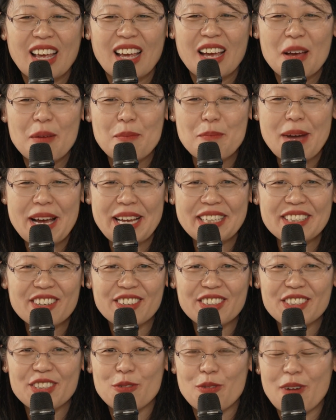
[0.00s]

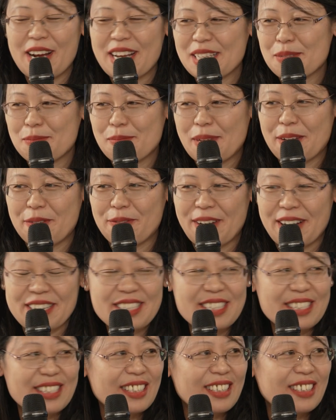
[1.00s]
medical device
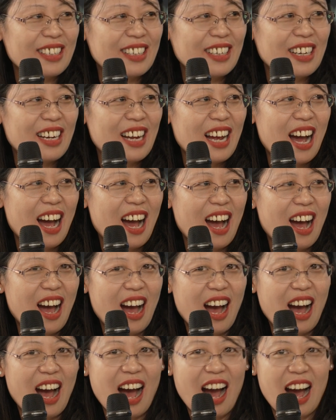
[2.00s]
manufacturer
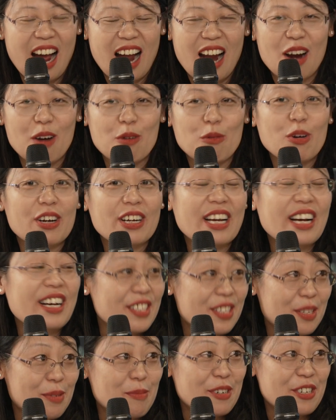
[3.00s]
are our
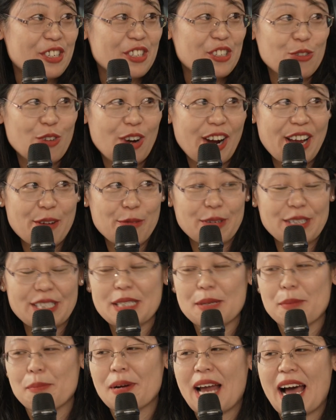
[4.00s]
customers, right? We
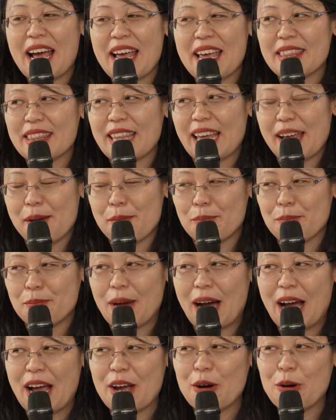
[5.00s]
supply them
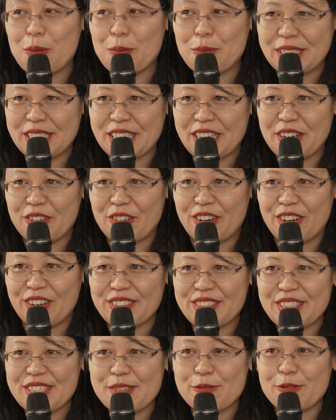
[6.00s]

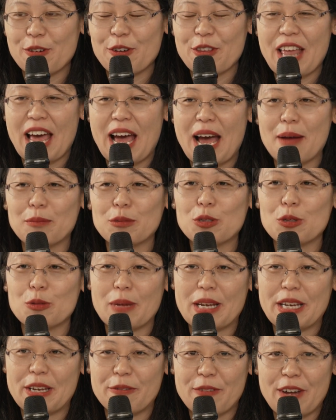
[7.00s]
biomaterials for them to
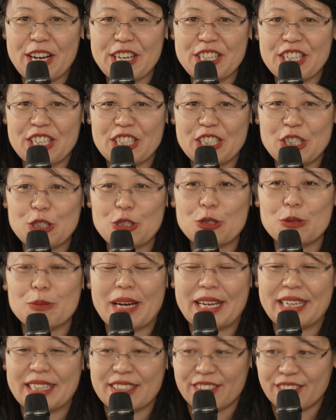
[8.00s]
manufacture into
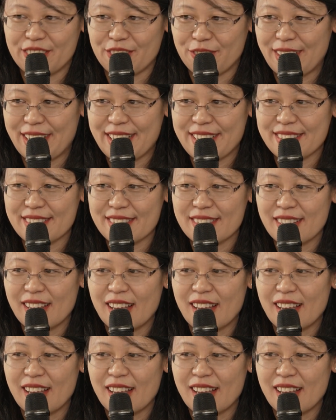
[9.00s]
medical device.